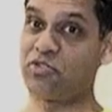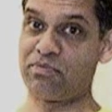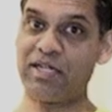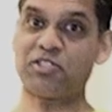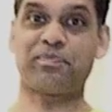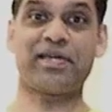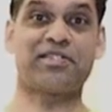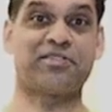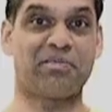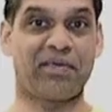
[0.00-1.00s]
do much
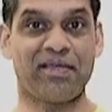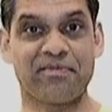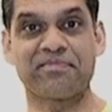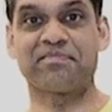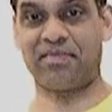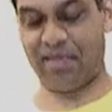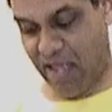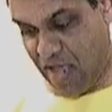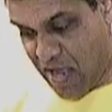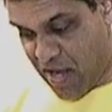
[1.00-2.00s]
better than me.
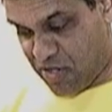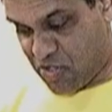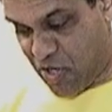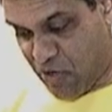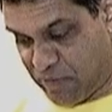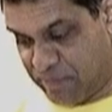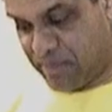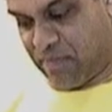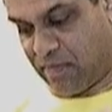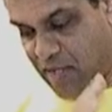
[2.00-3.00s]
So,
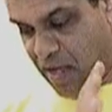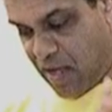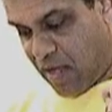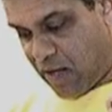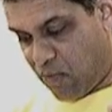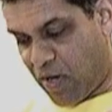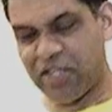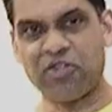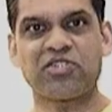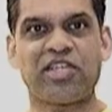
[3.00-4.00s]
why
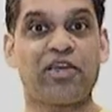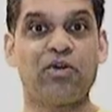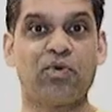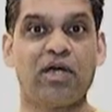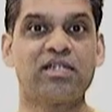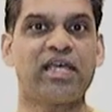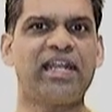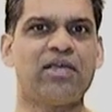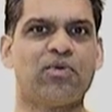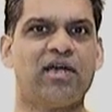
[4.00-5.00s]
don't you take a word,
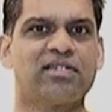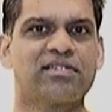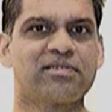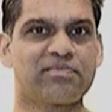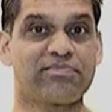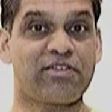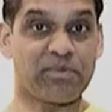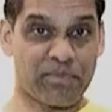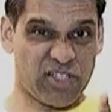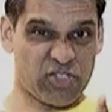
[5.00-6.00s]
any word,
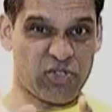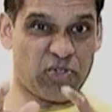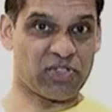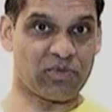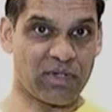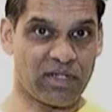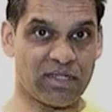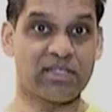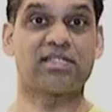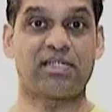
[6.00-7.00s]
preferably a shorter word
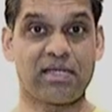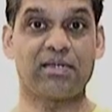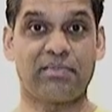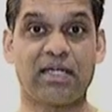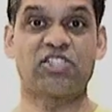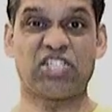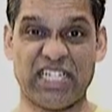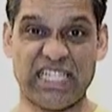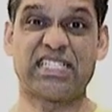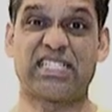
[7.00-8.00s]
that's much
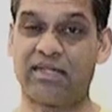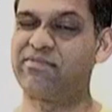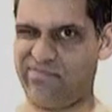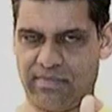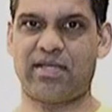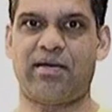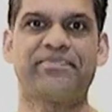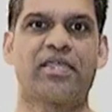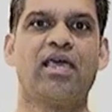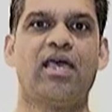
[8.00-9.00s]
easier. Yeah.
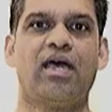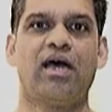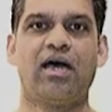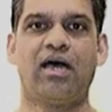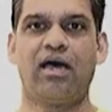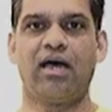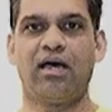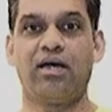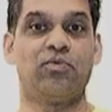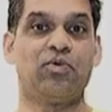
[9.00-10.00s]

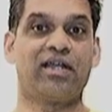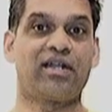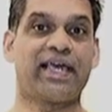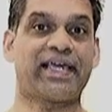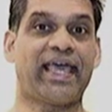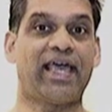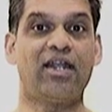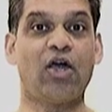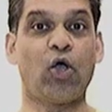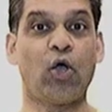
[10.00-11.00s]
A word like
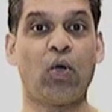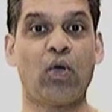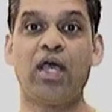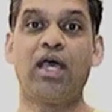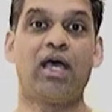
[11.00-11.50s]
hello,